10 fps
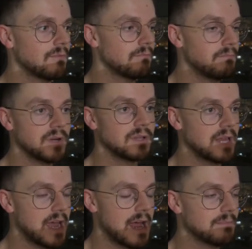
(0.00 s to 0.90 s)
building
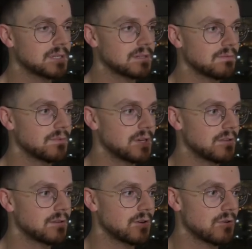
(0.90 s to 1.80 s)
apps
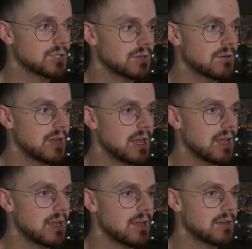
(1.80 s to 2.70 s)
with Cursor,
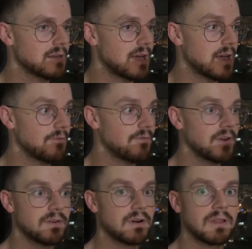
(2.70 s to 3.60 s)
and I've
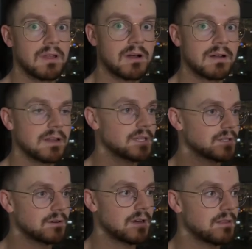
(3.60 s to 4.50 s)
figured out a lot. And
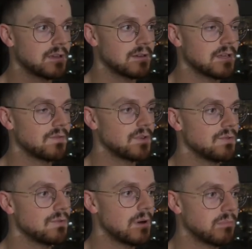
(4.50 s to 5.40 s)
so I think if
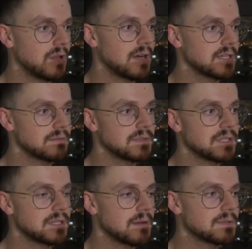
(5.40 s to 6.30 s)
you apply some of these
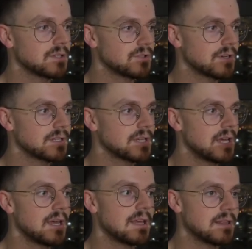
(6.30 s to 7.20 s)
tips and tricks,
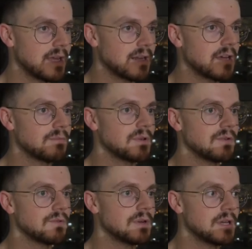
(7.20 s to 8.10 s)
they can help
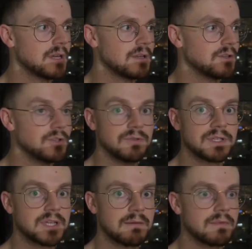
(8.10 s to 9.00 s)
you do the
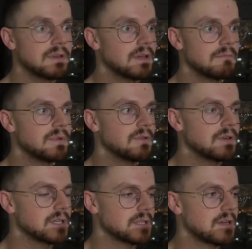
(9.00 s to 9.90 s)
same thing and build
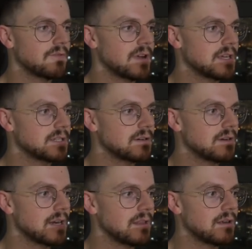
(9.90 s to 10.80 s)
things a lot faster
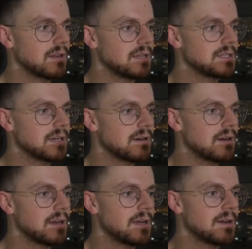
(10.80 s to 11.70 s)
and a lot easier.
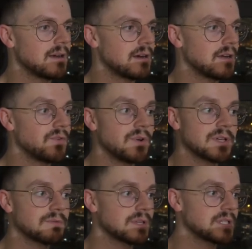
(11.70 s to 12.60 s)
If you guys
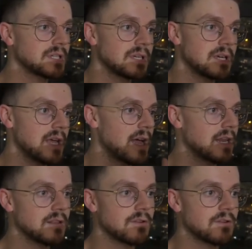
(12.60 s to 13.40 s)
want to see any other